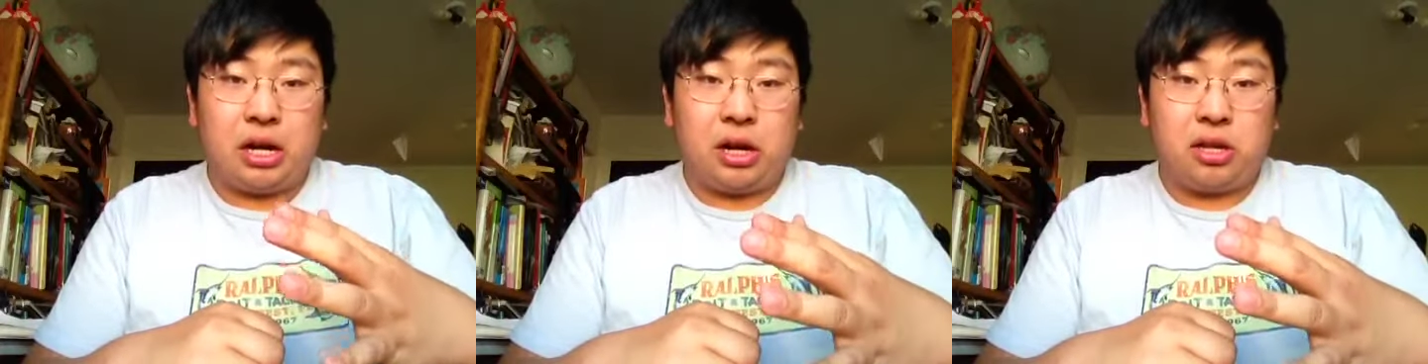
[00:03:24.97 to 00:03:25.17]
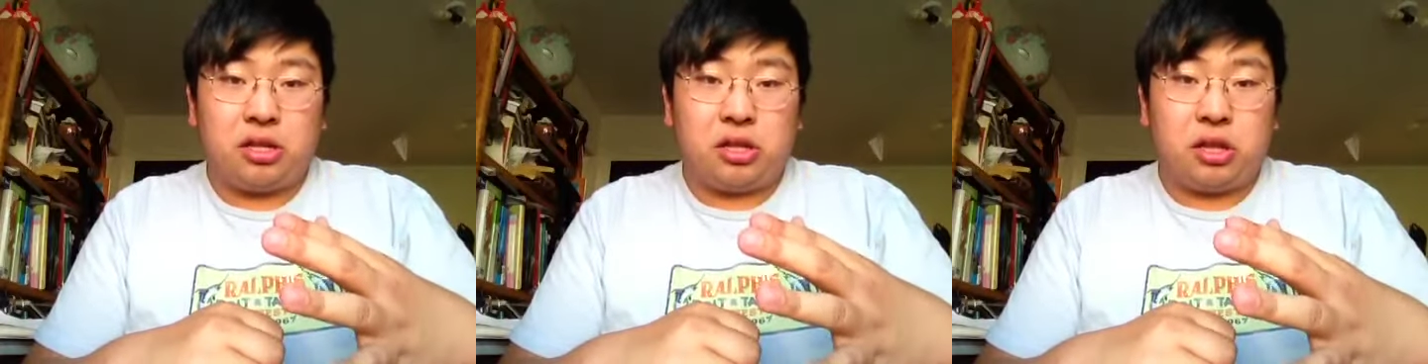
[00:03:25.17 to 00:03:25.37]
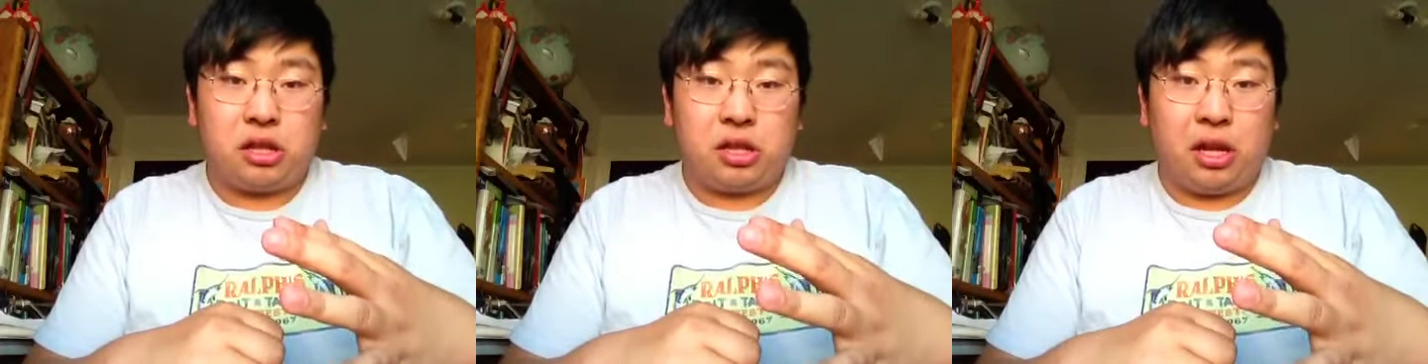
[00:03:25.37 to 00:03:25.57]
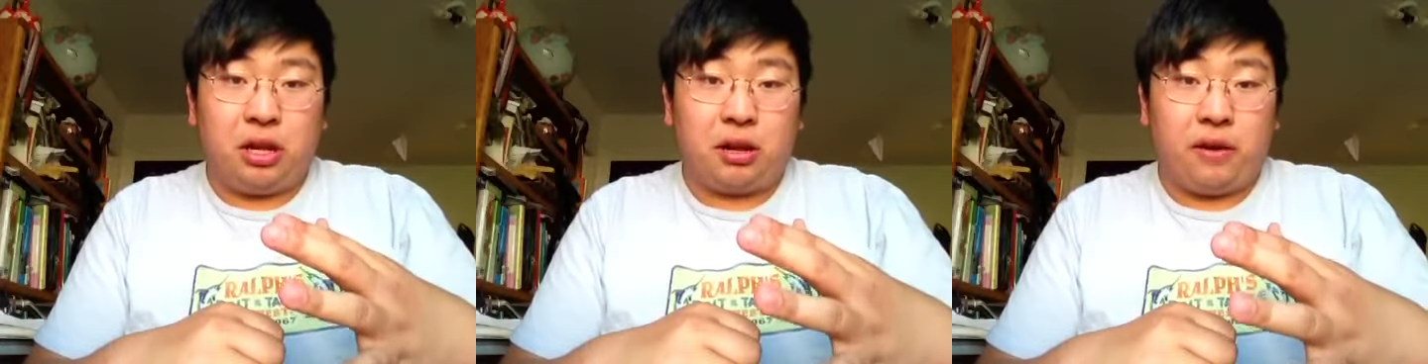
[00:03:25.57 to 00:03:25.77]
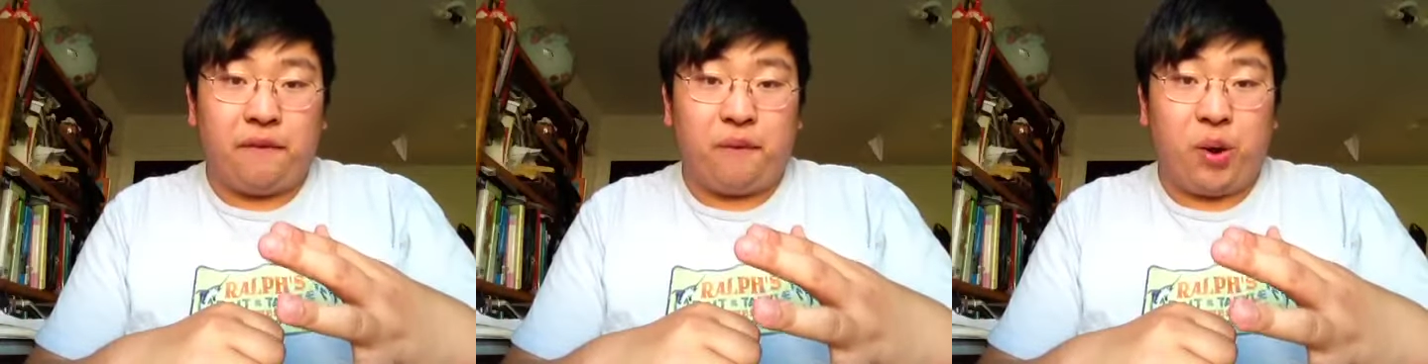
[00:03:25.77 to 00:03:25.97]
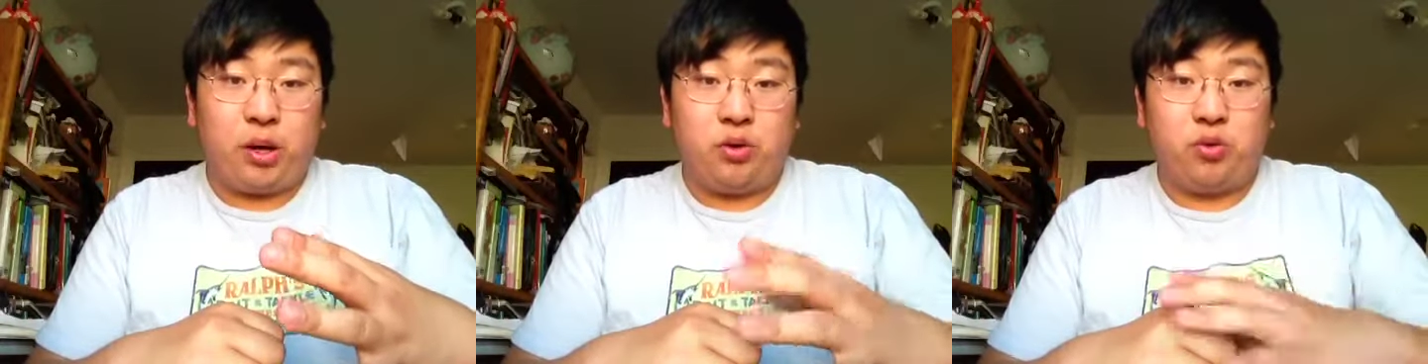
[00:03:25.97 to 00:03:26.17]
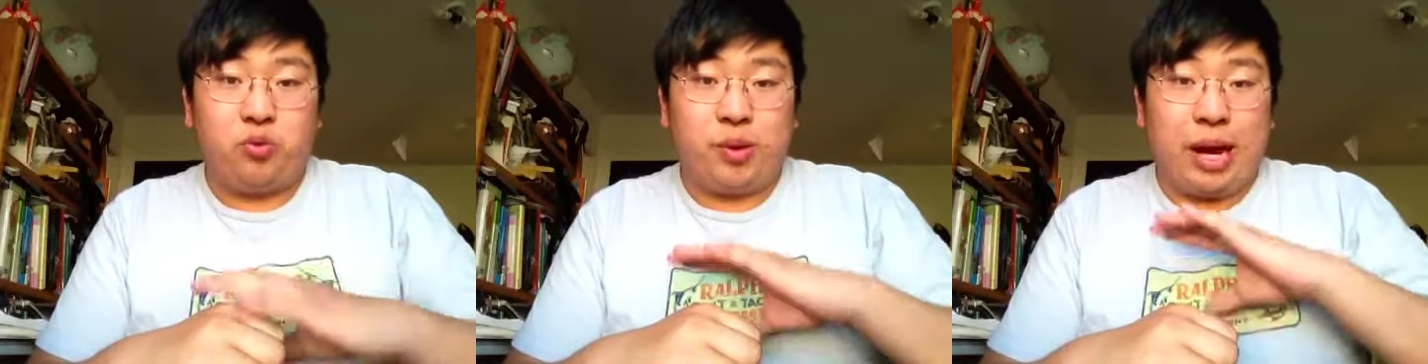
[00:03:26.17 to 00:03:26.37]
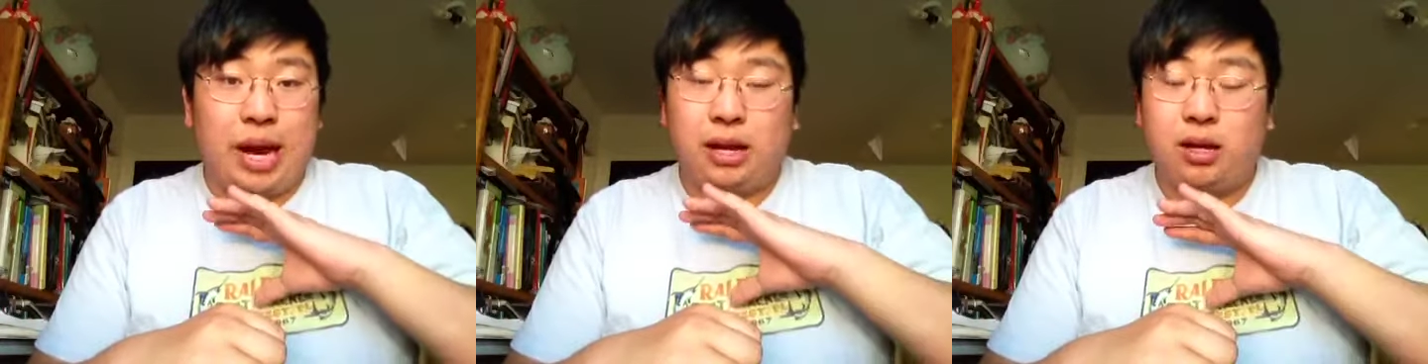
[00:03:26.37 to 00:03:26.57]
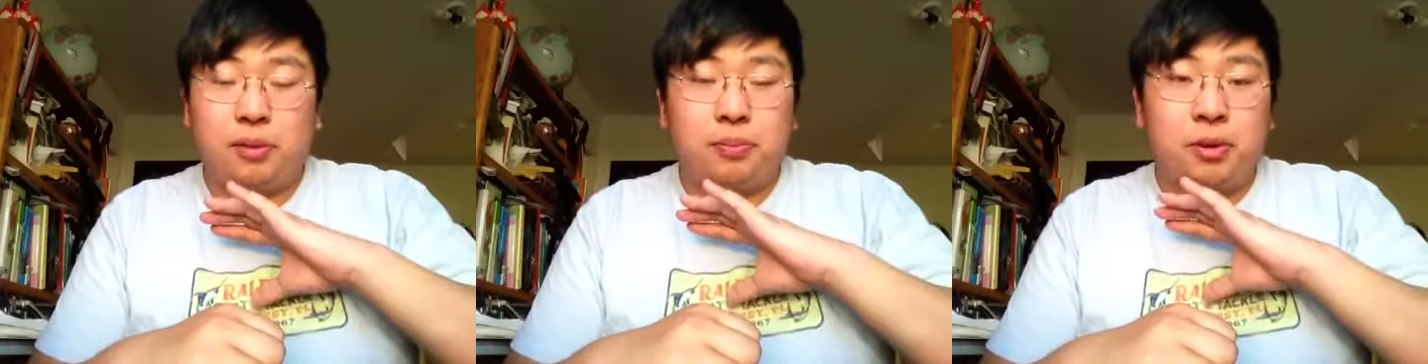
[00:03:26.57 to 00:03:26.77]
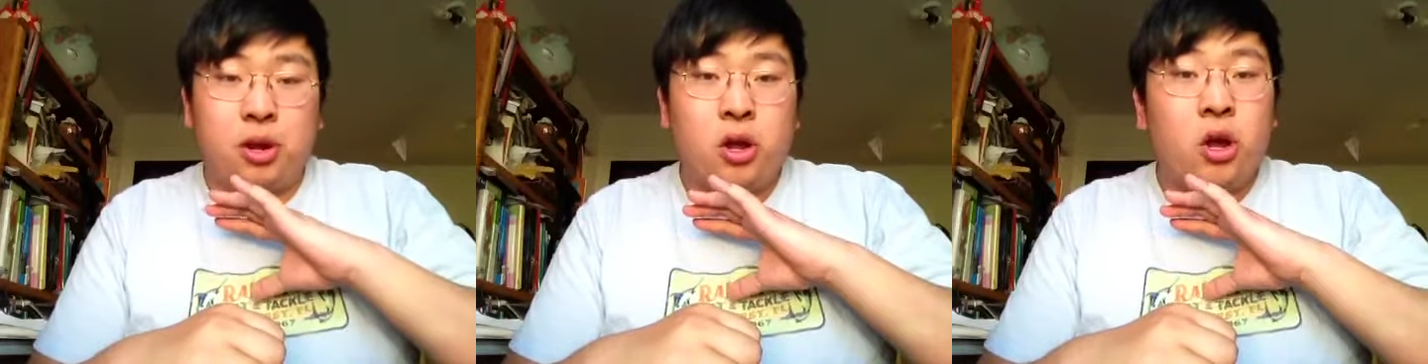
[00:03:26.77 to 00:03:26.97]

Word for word: us in the Stanley Cup final, and we end up